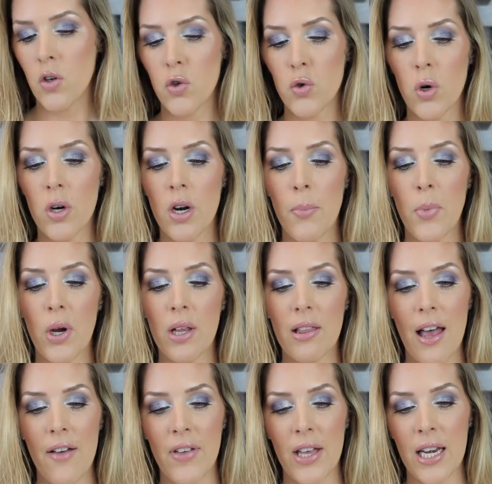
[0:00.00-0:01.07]
Drawer number
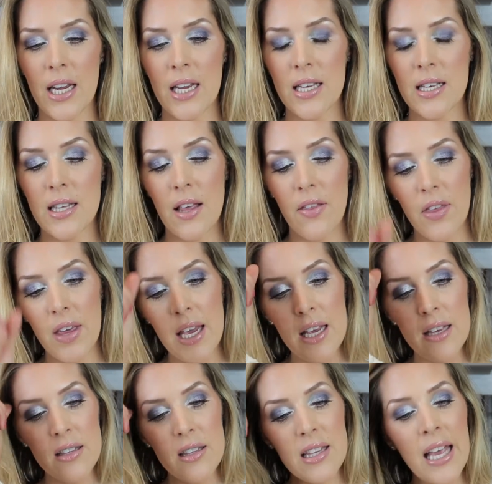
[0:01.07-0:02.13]
11 is
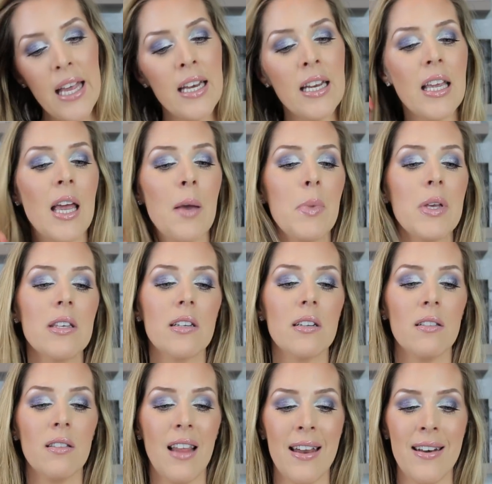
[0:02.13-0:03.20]
the Skin Chemist
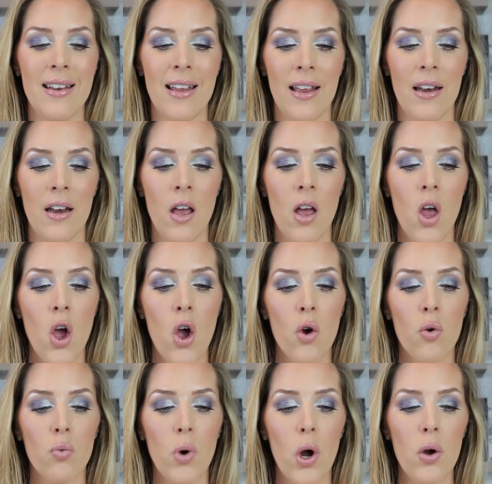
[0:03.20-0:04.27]
London
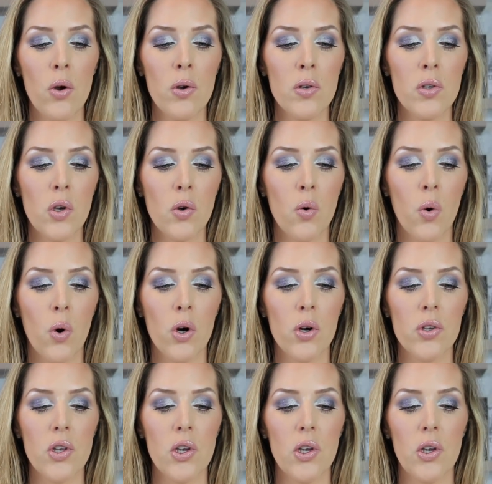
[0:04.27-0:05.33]
Rose
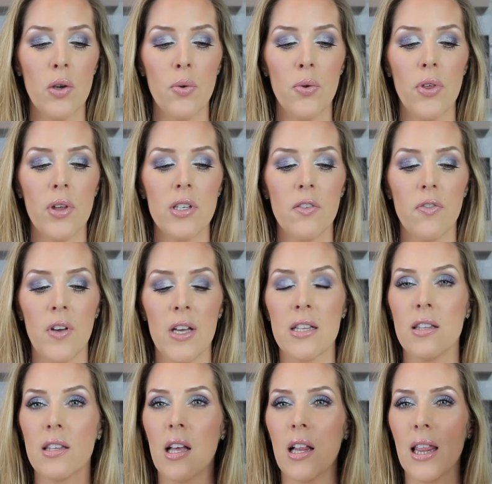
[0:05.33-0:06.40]
Quartz Youth
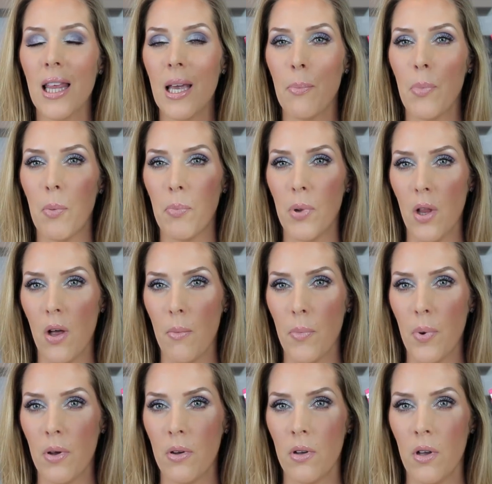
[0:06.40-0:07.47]
Defense Lip Plump.
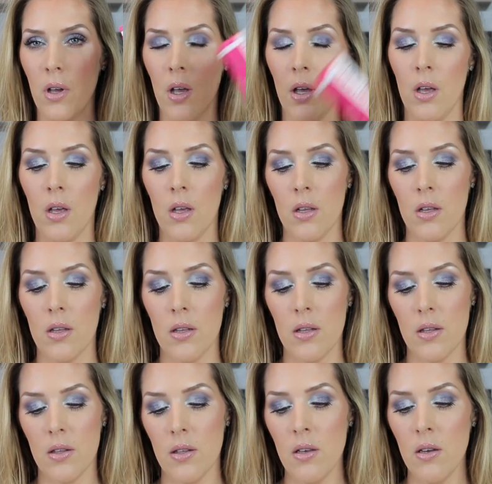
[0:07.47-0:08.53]

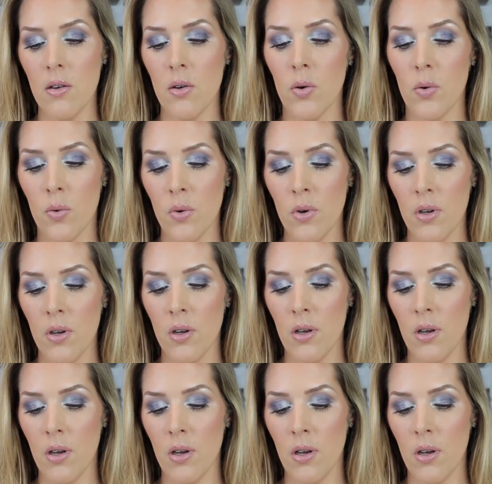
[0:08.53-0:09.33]
So